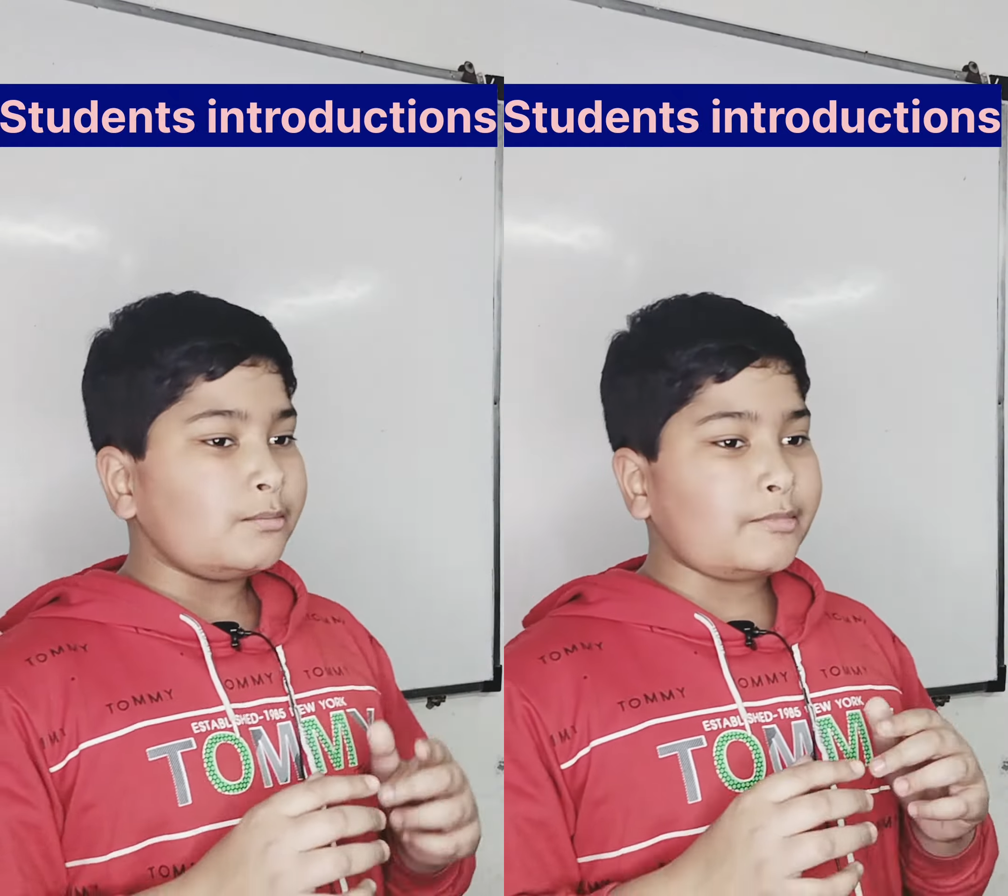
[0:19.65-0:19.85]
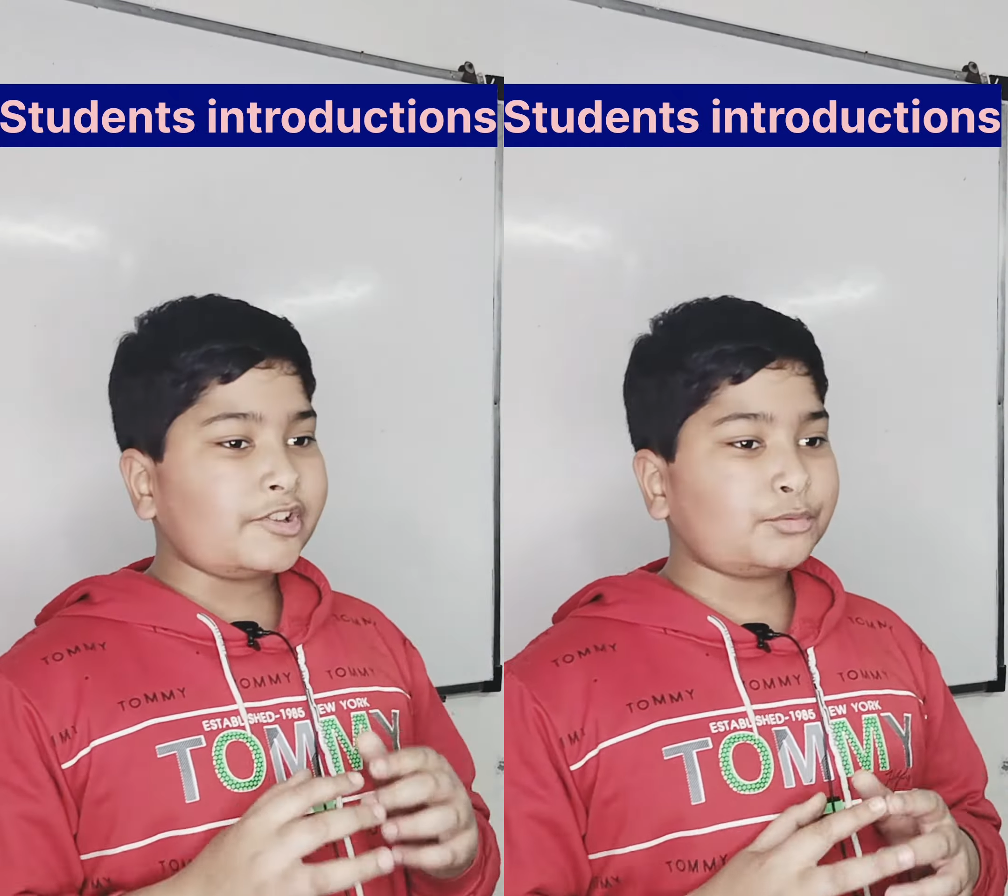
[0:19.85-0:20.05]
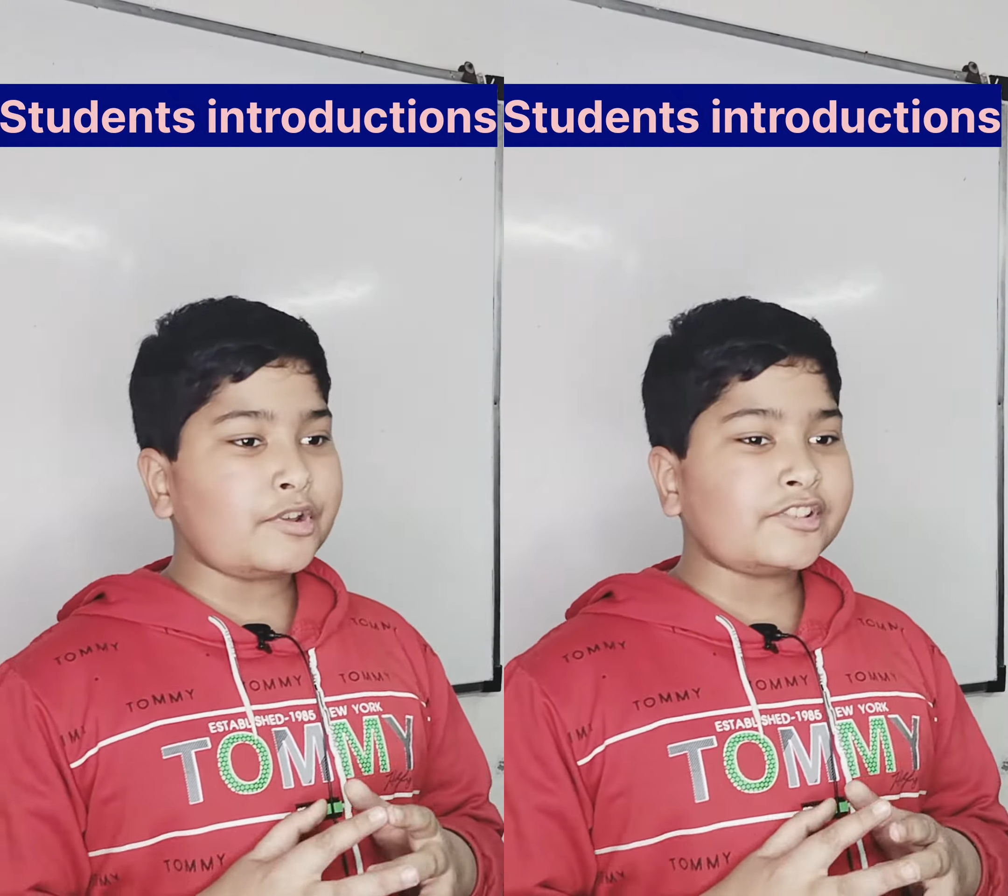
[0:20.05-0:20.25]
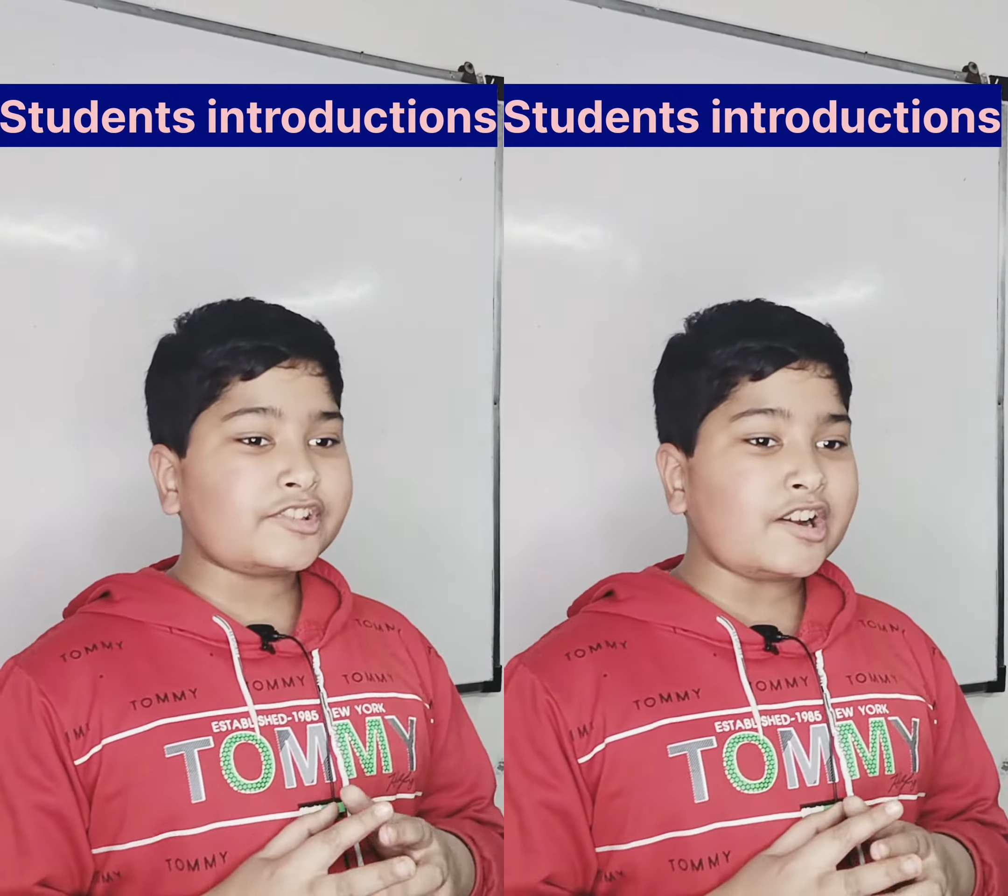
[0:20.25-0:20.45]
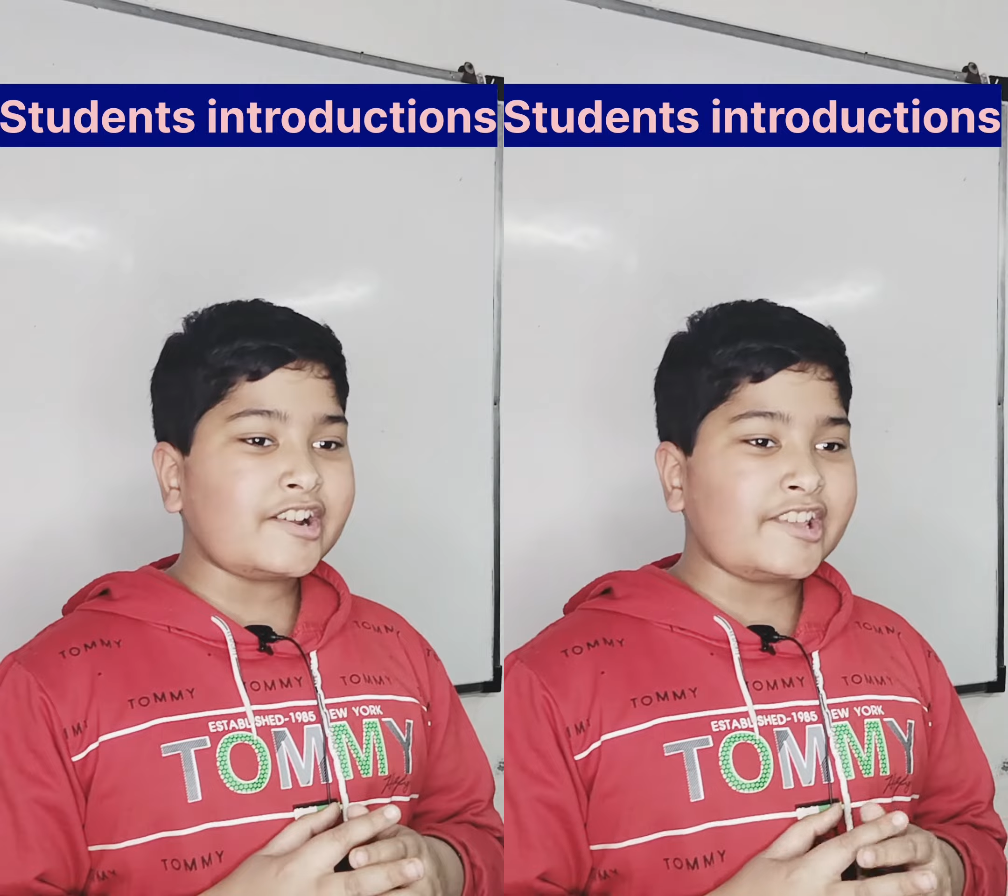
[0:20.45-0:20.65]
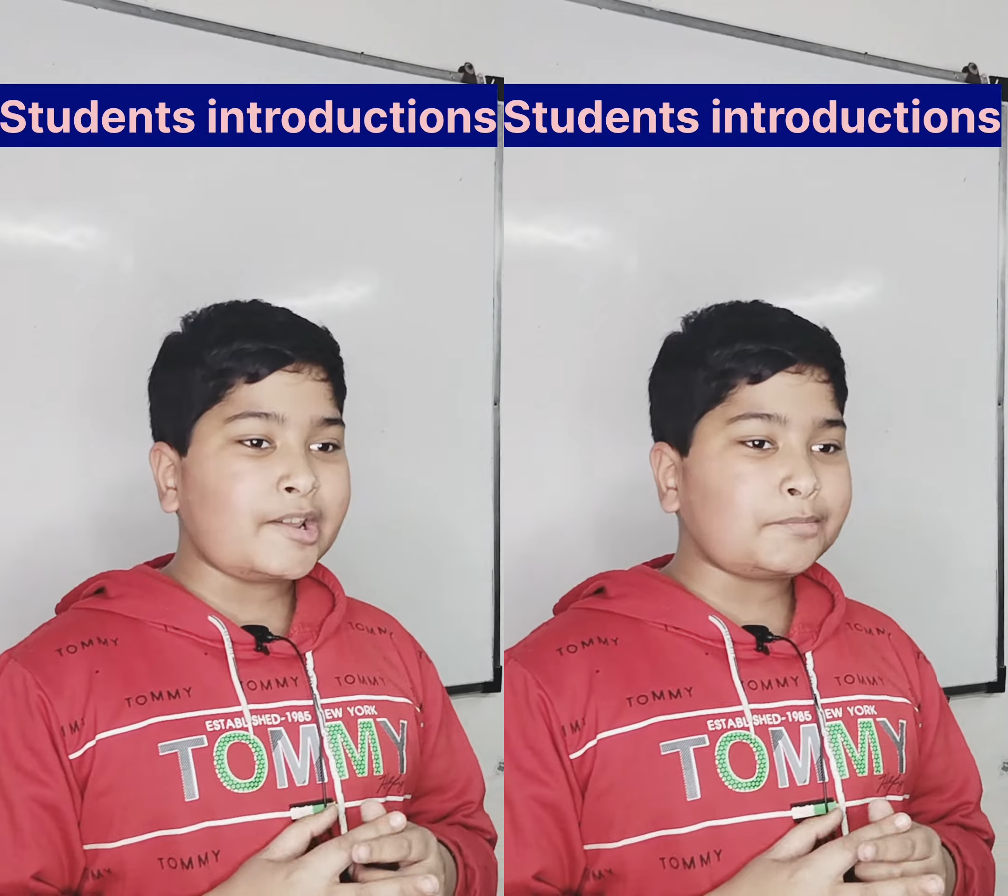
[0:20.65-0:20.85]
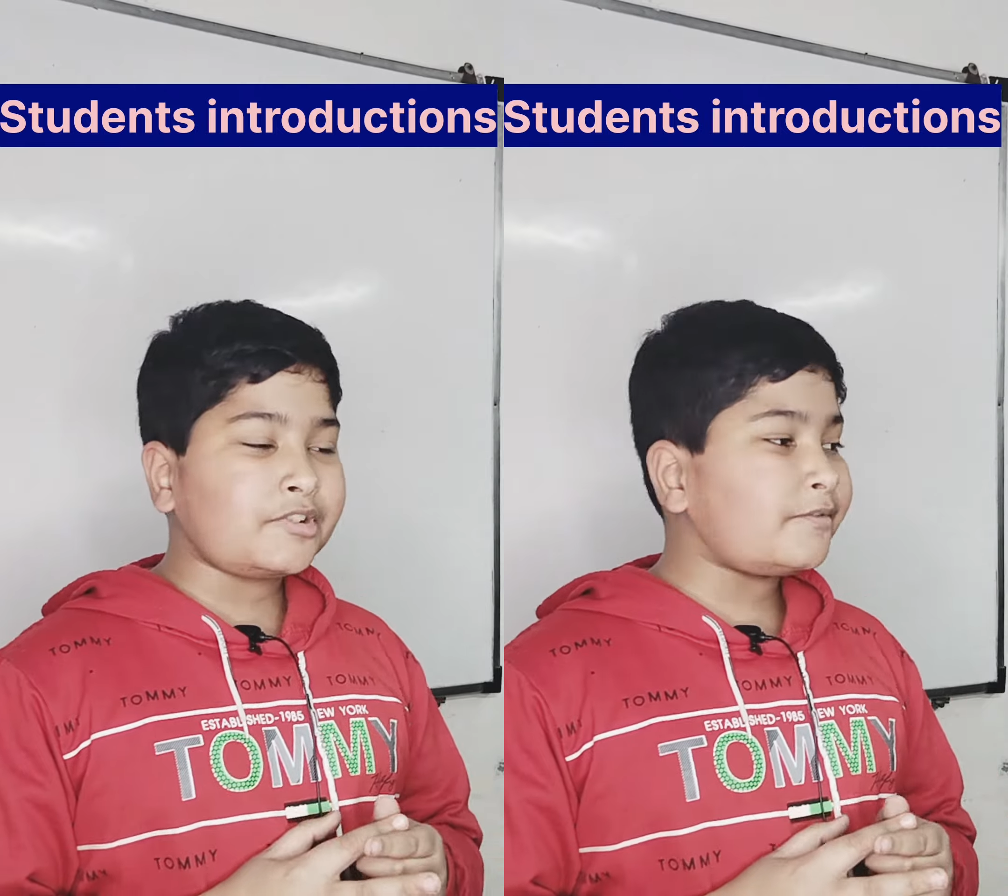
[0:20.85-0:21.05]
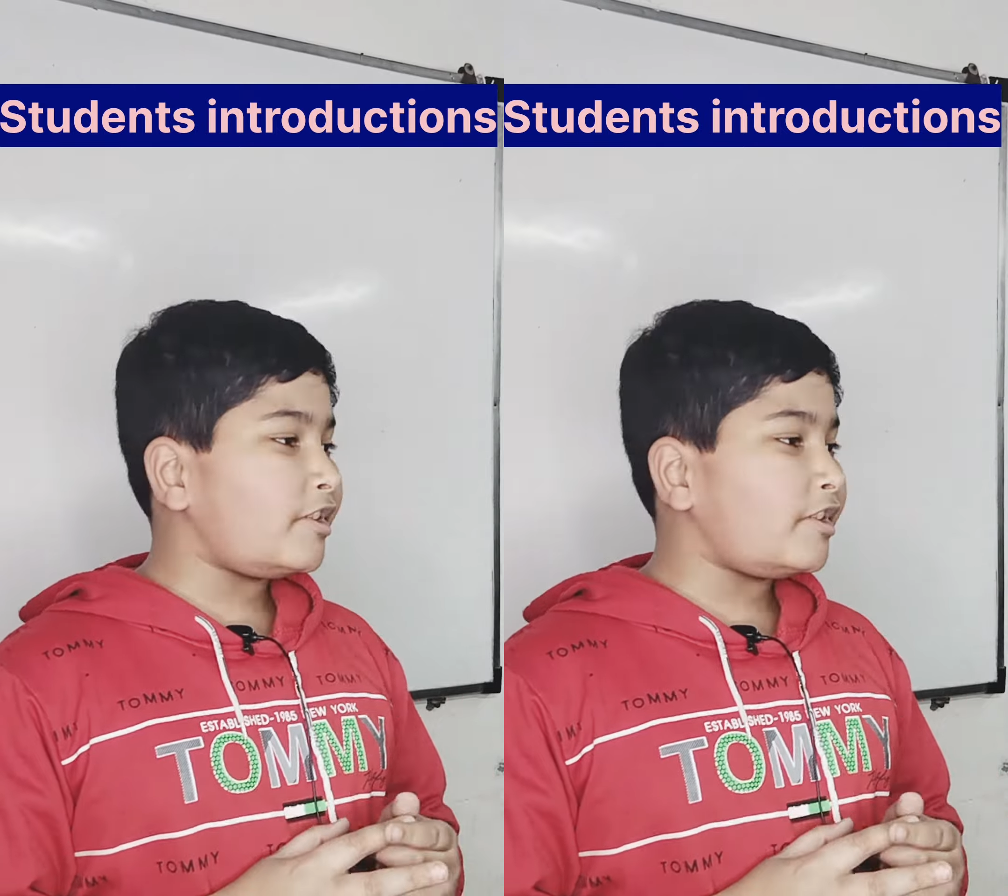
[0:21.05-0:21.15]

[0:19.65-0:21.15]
My strengths are adaptive,